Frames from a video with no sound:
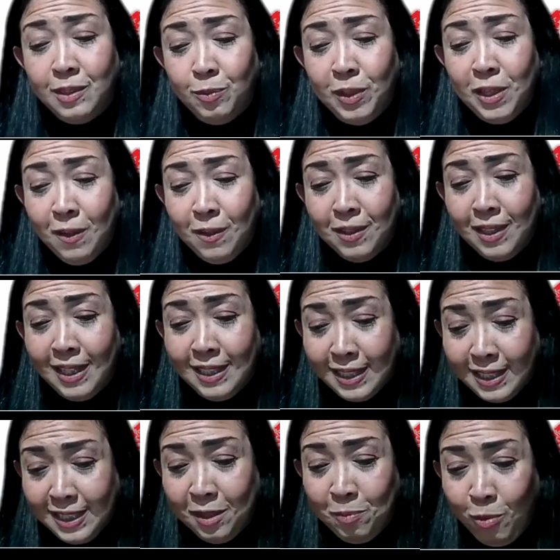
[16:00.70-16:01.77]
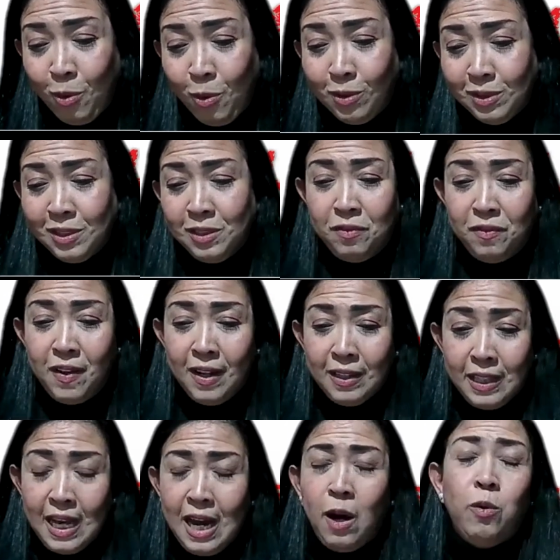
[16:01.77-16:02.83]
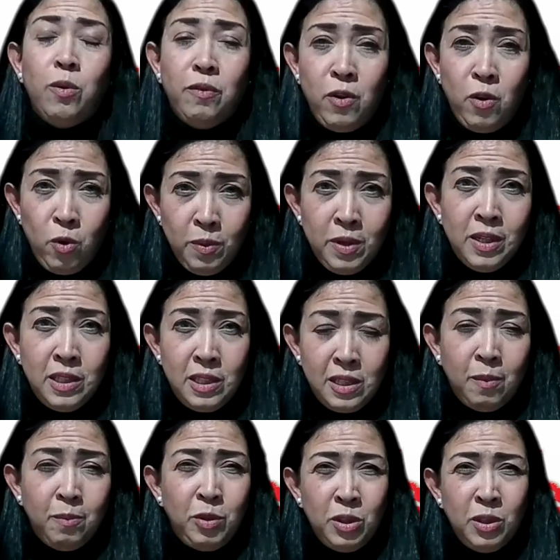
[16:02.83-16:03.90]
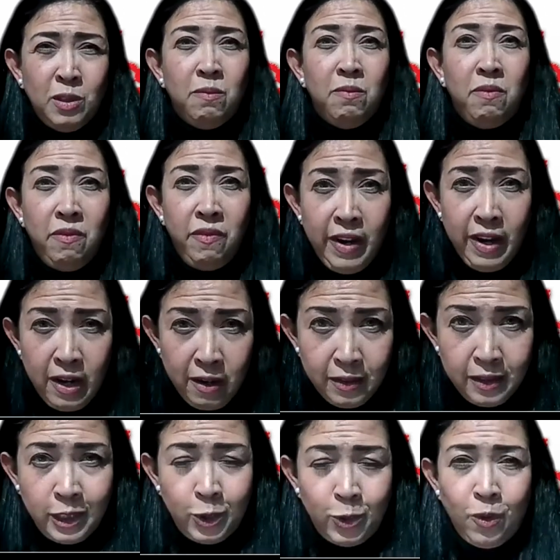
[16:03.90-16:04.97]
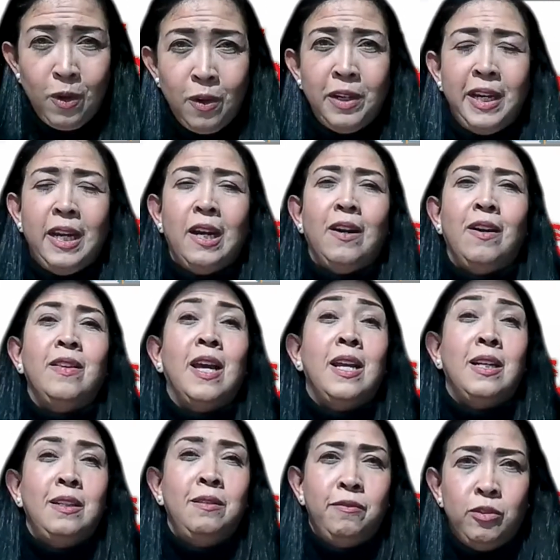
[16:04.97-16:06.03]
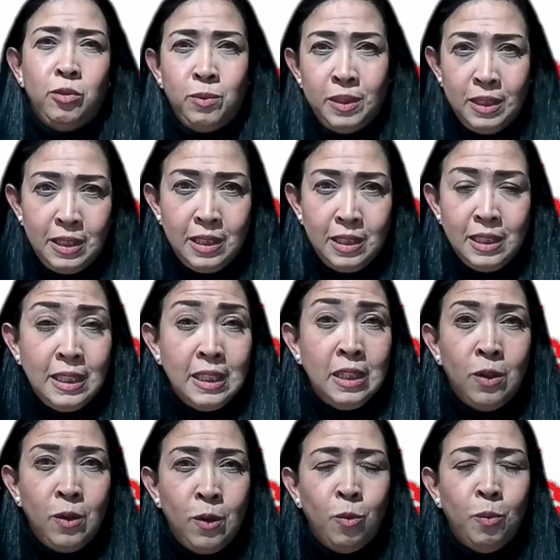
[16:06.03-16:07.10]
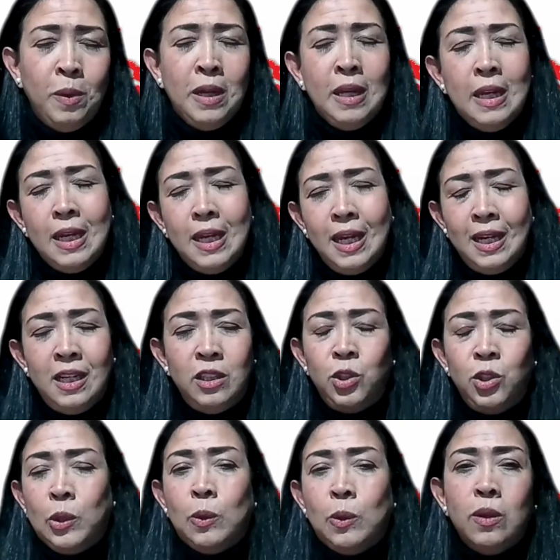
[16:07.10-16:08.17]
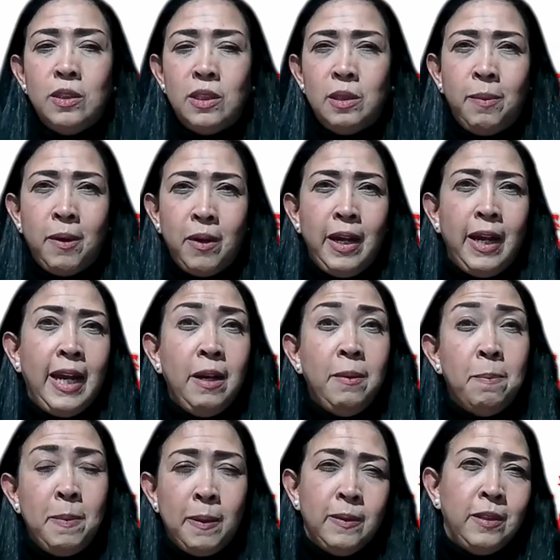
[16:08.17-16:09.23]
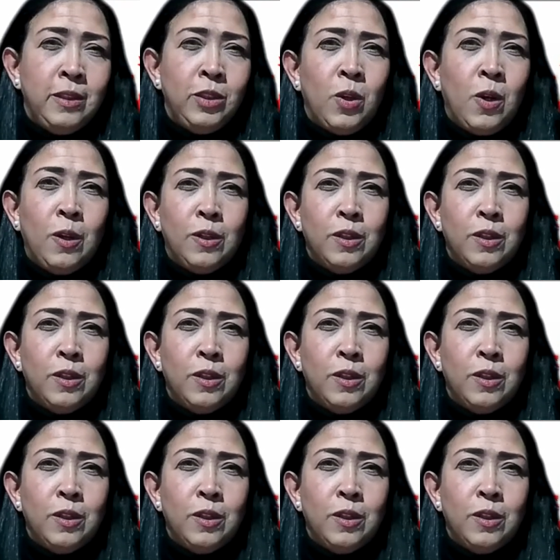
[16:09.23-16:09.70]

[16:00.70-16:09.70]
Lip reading: is, we call it like the Tim Hortons effect. The out-of-home consumption is very strong here, and that influences the in-home. And in total, it's about an $8 billion